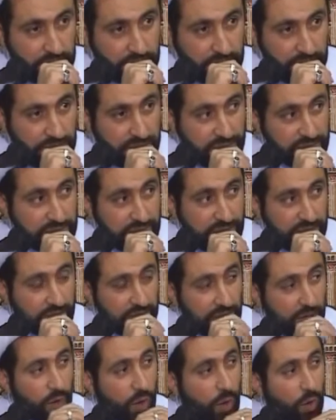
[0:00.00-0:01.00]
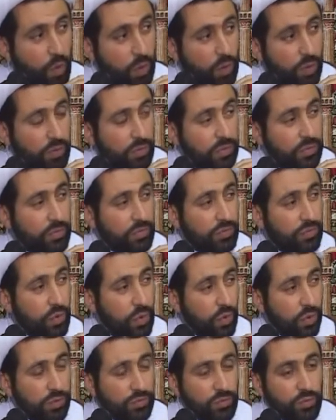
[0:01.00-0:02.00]
They say the whole
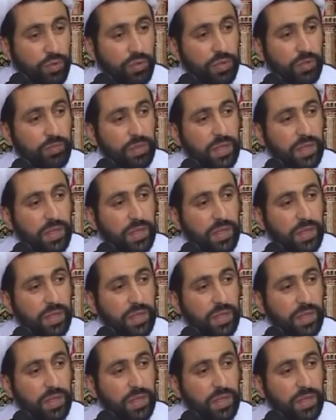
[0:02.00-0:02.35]
world would